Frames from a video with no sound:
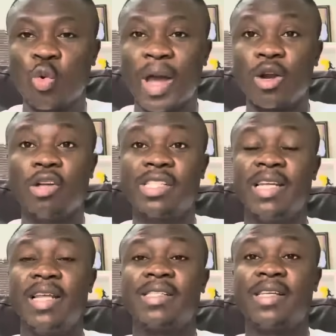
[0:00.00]
were not
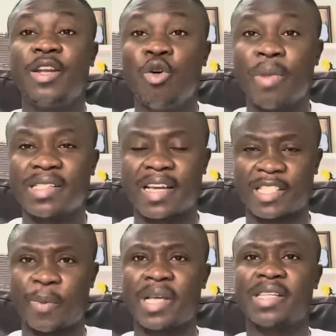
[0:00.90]
in the stadium as
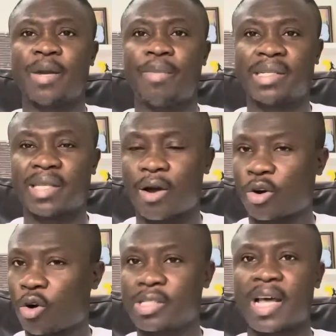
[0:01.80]
expected, but
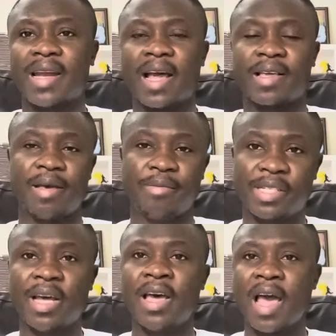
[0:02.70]
across the other
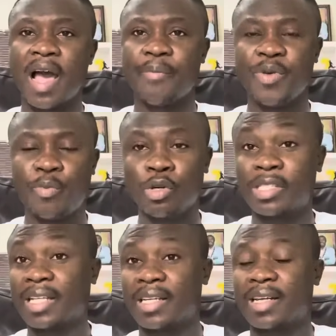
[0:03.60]
games, people
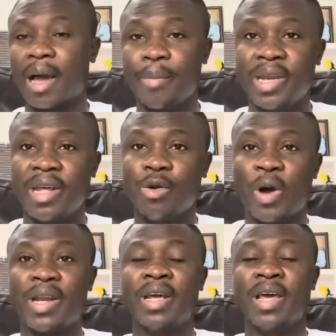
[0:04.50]
started coming in
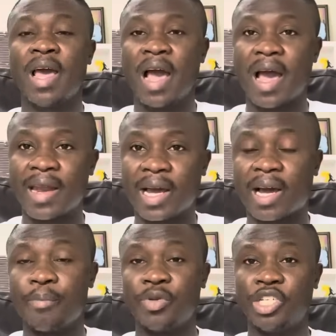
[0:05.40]
when the
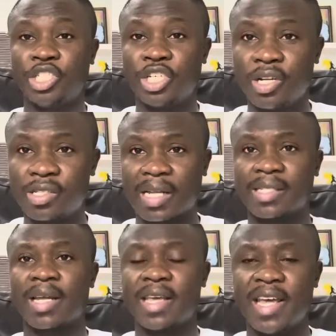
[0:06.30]
competition
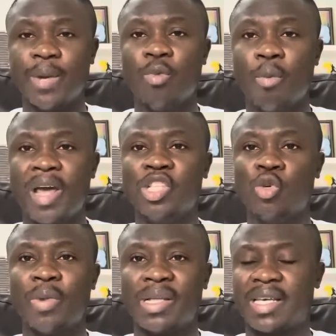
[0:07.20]
started gaining
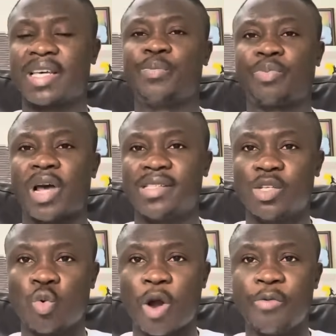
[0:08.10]
momentum and ticket
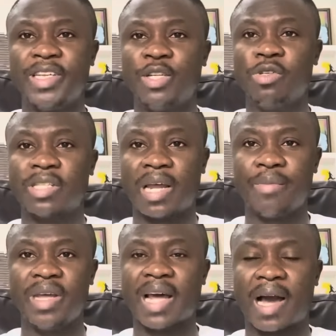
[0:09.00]
prices were reduced and
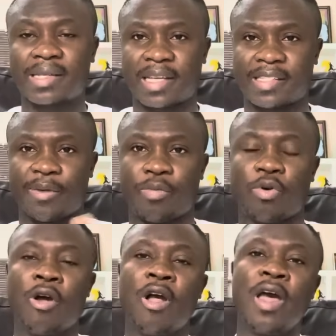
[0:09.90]
made
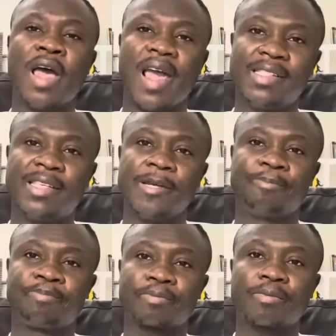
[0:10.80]
accessible. And
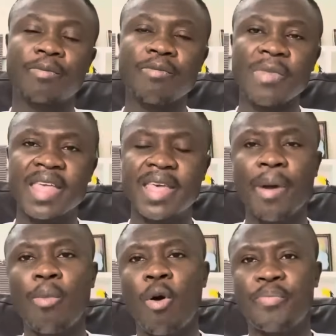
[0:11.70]
see,
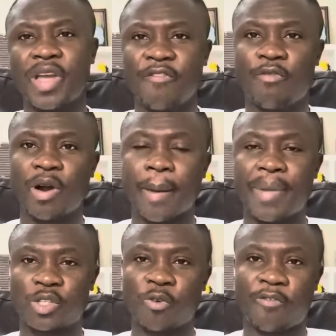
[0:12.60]
Yabebo Mpenyimfo na
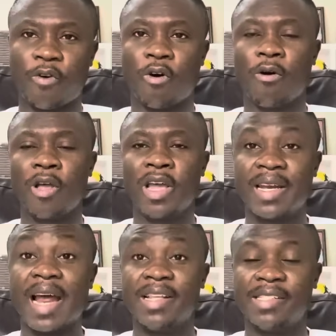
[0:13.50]
baso for
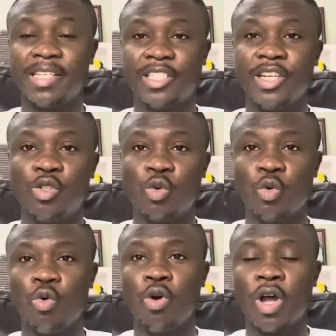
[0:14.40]
that decision
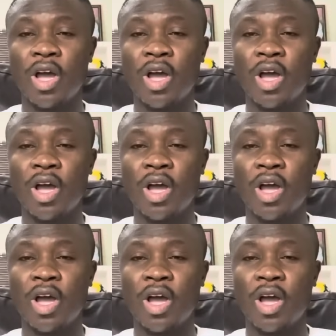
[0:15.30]
to